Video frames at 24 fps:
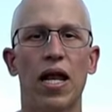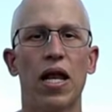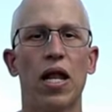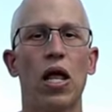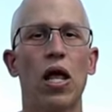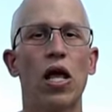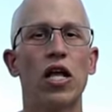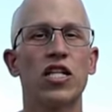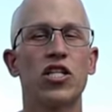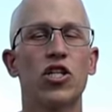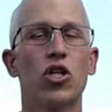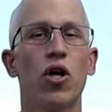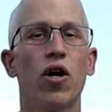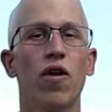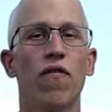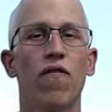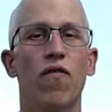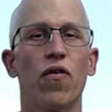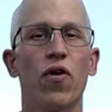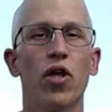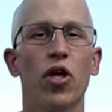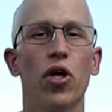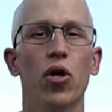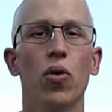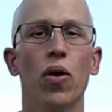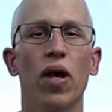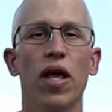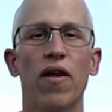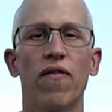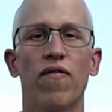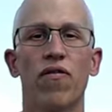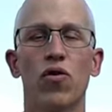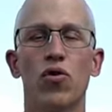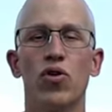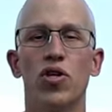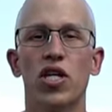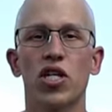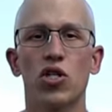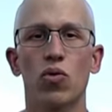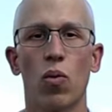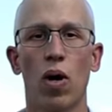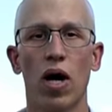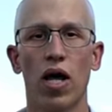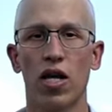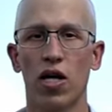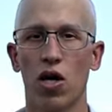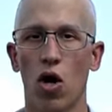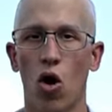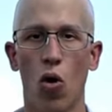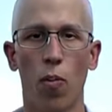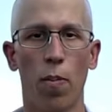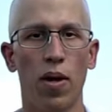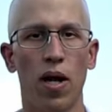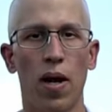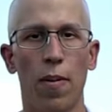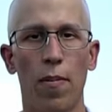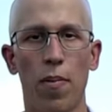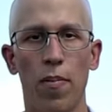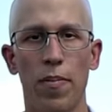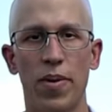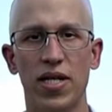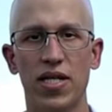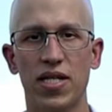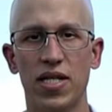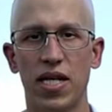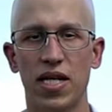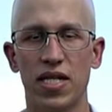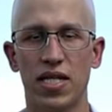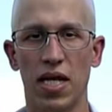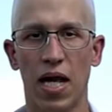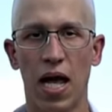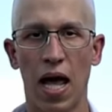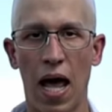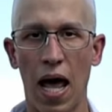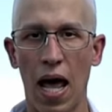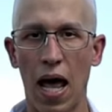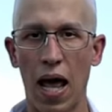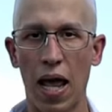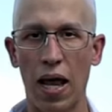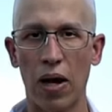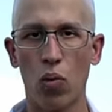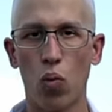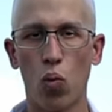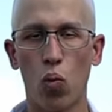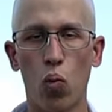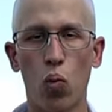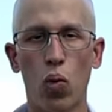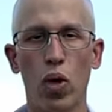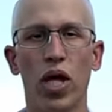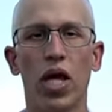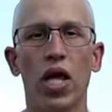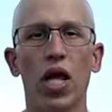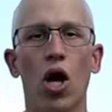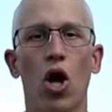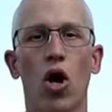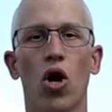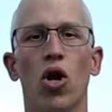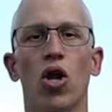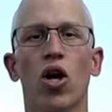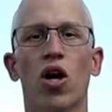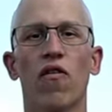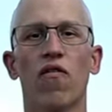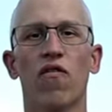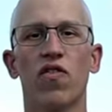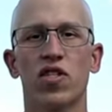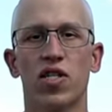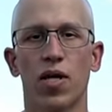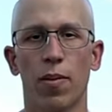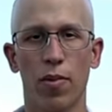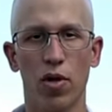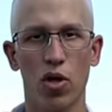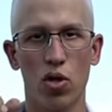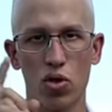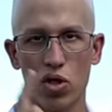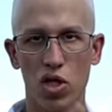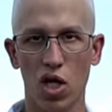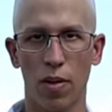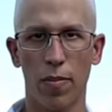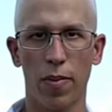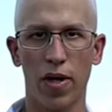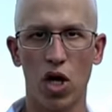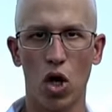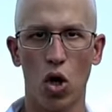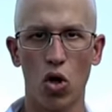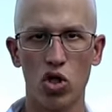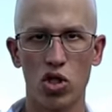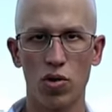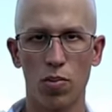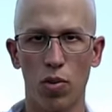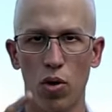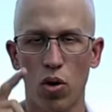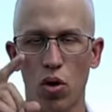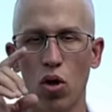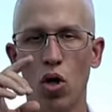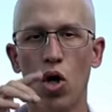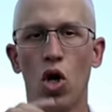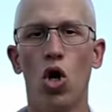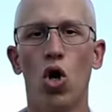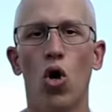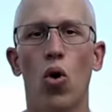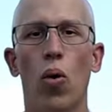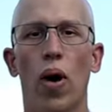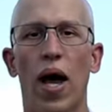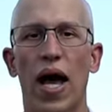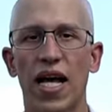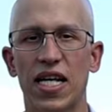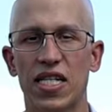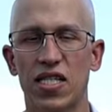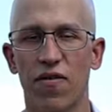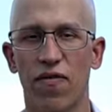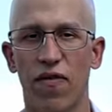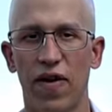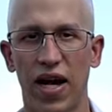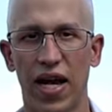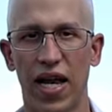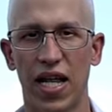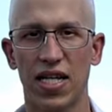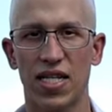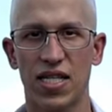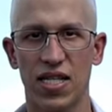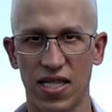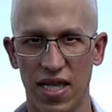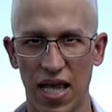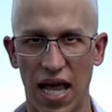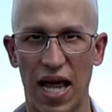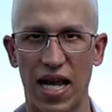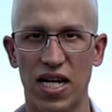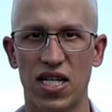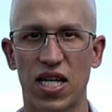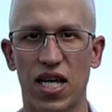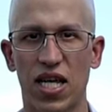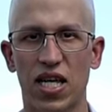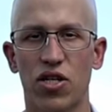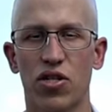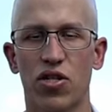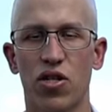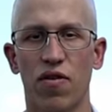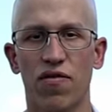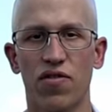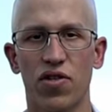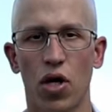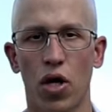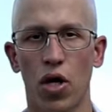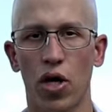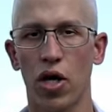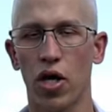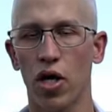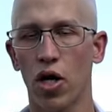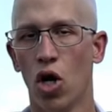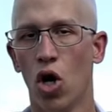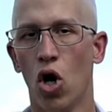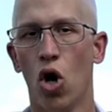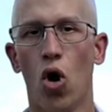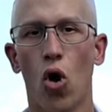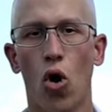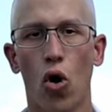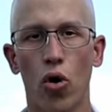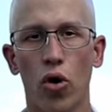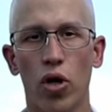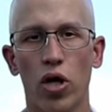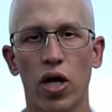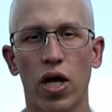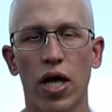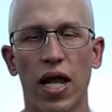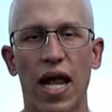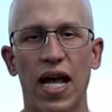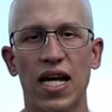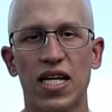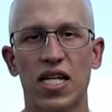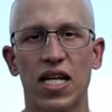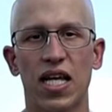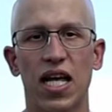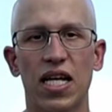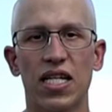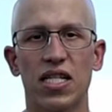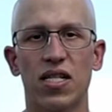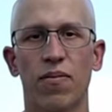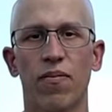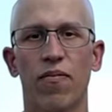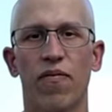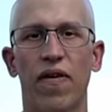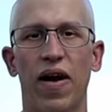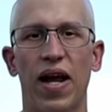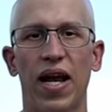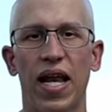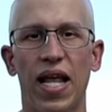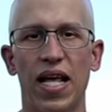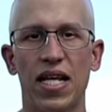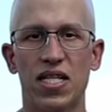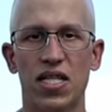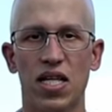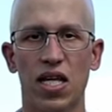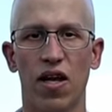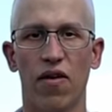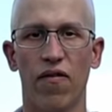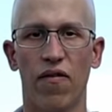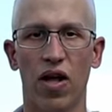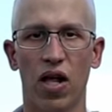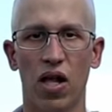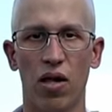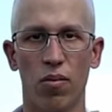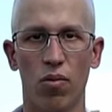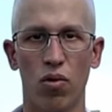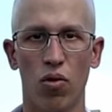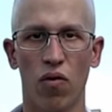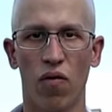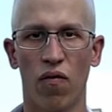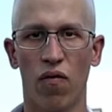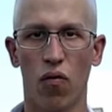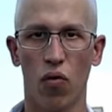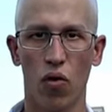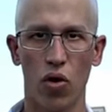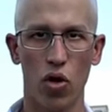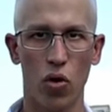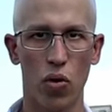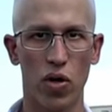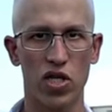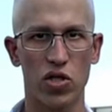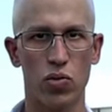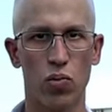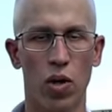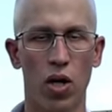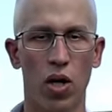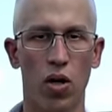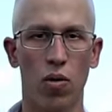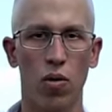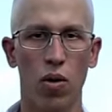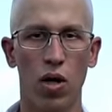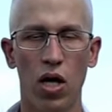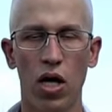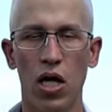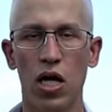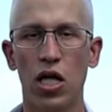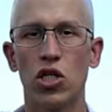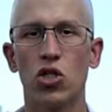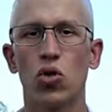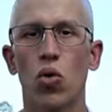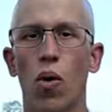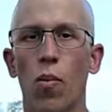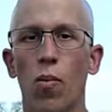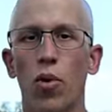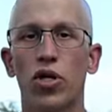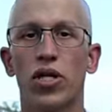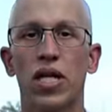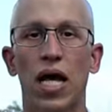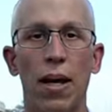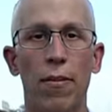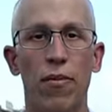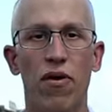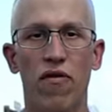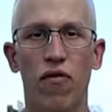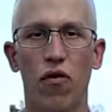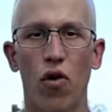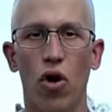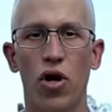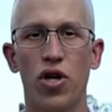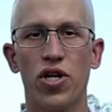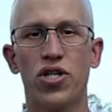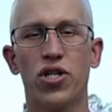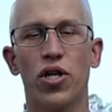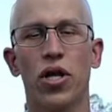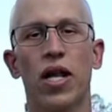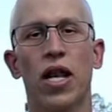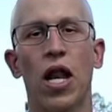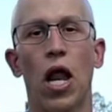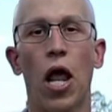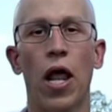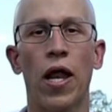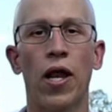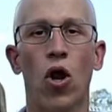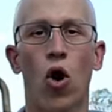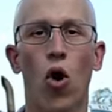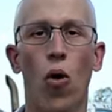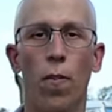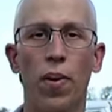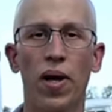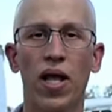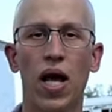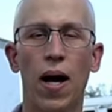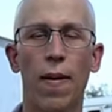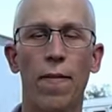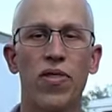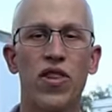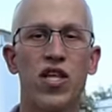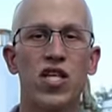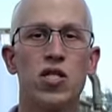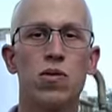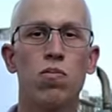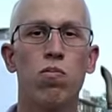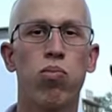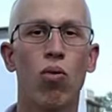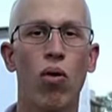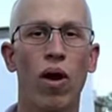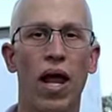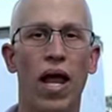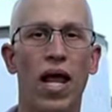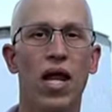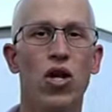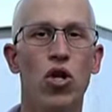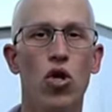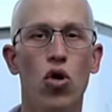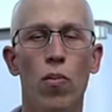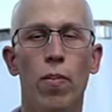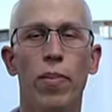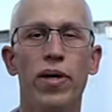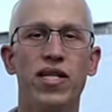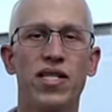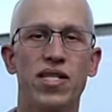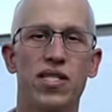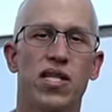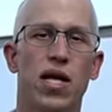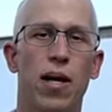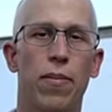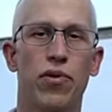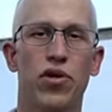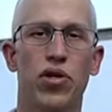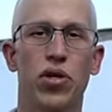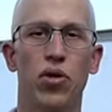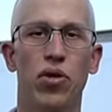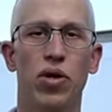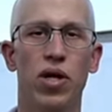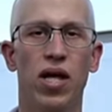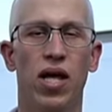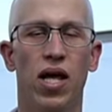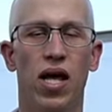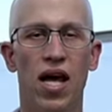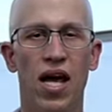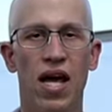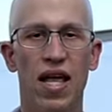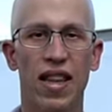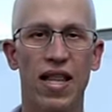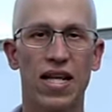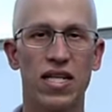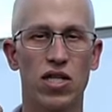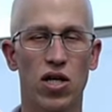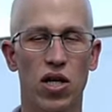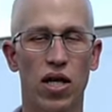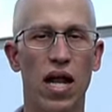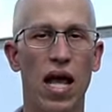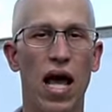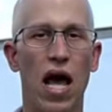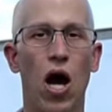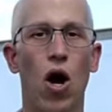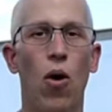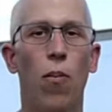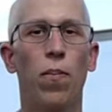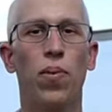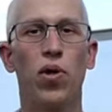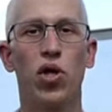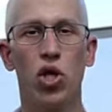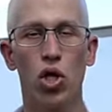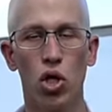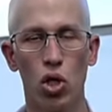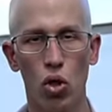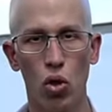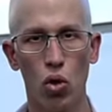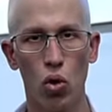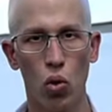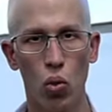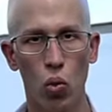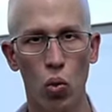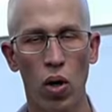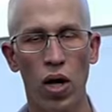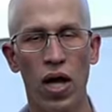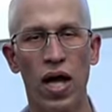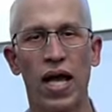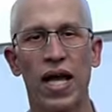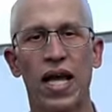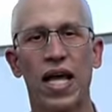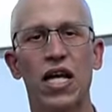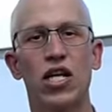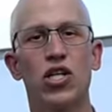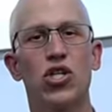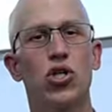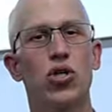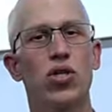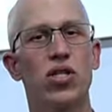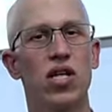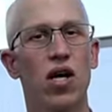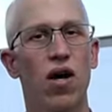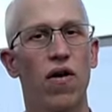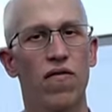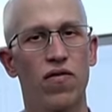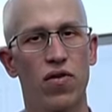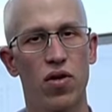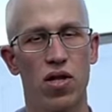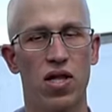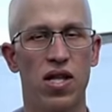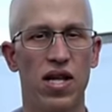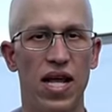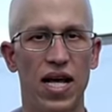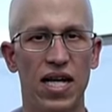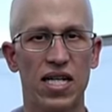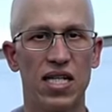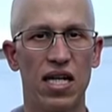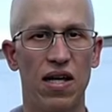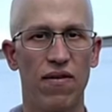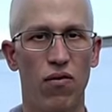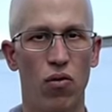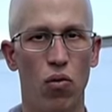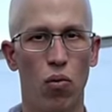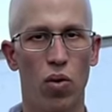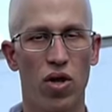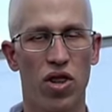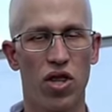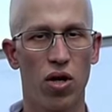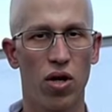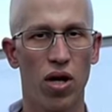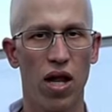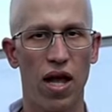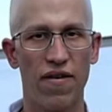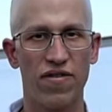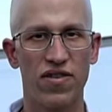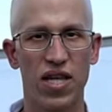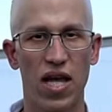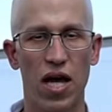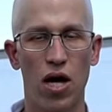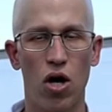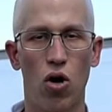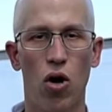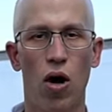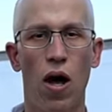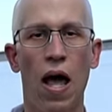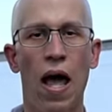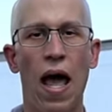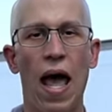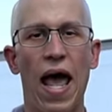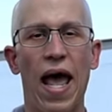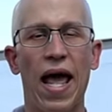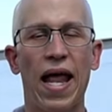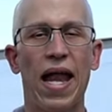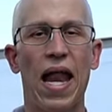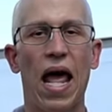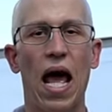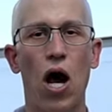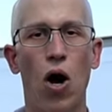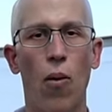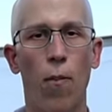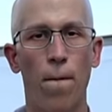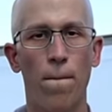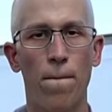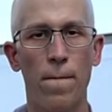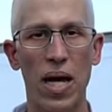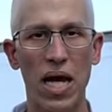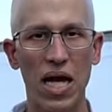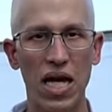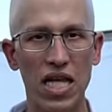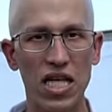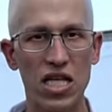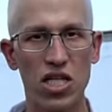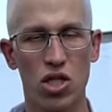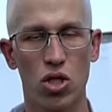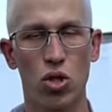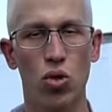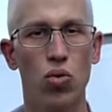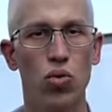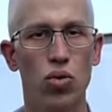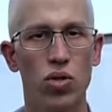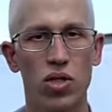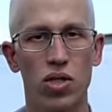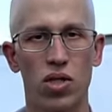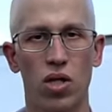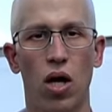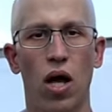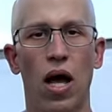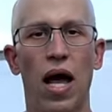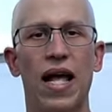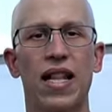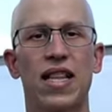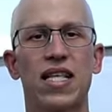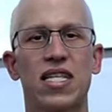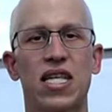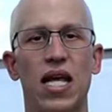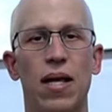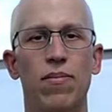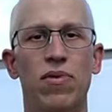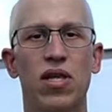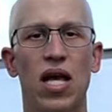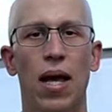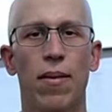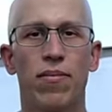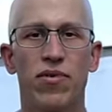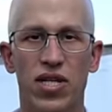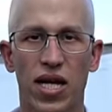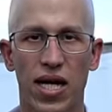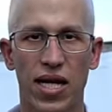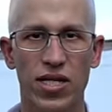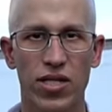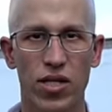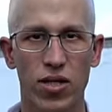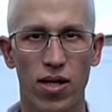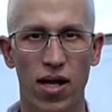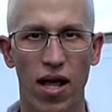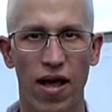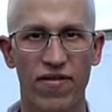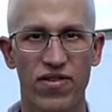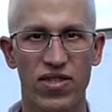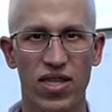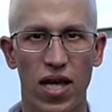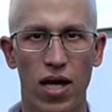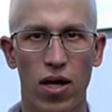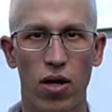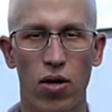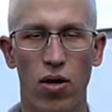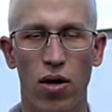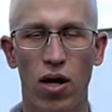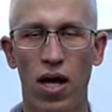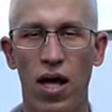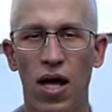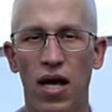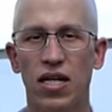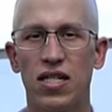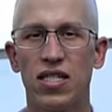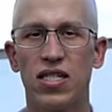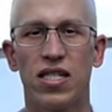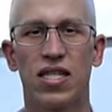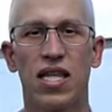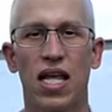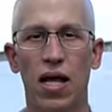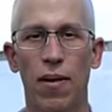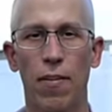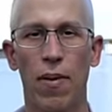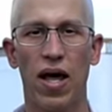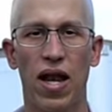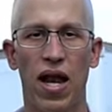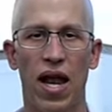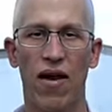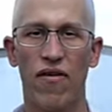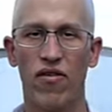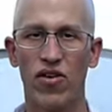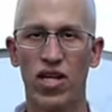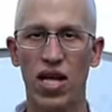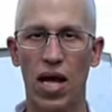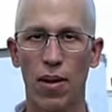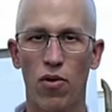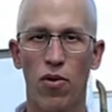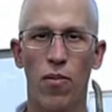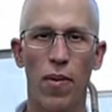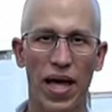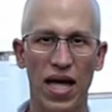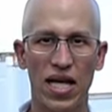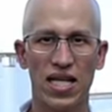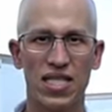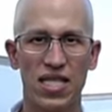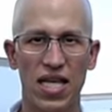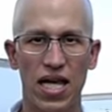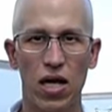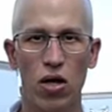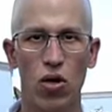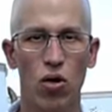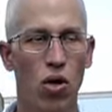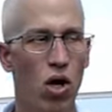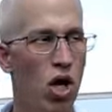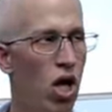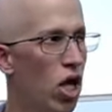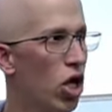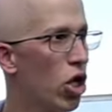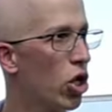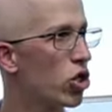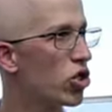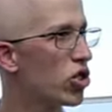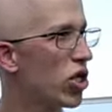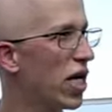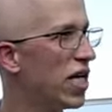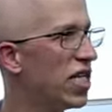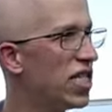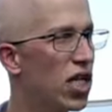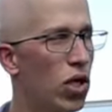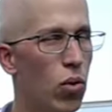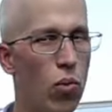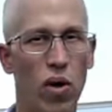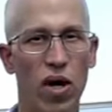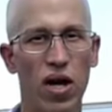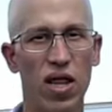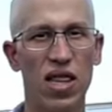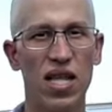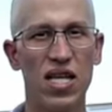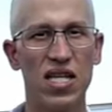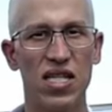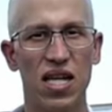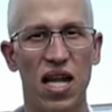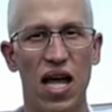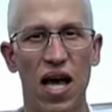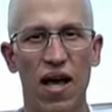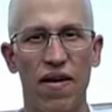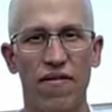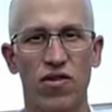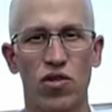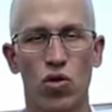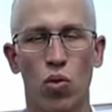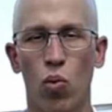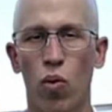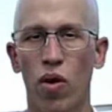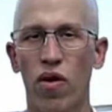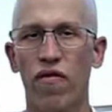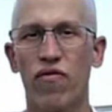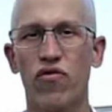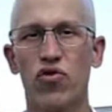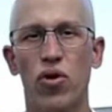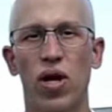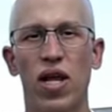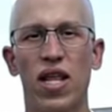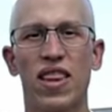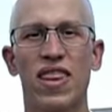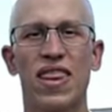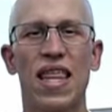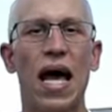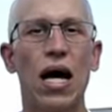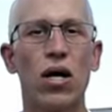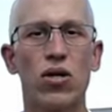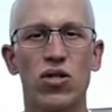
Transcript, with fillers: And it's good for you if you just want to open up a business. And we are looking for somebody who's going to be coachable, who has the finances to actually get yourself started, or you can actually get some financing available for you as well. So one more time, if you're interested in opening up this brand new business opportunity that's going to help you get yourself to the next level with your lifestyle and help many students at the same time change their lifestyle. Just think about it. Every time you make a sale, you're changing one of these lives. We've trained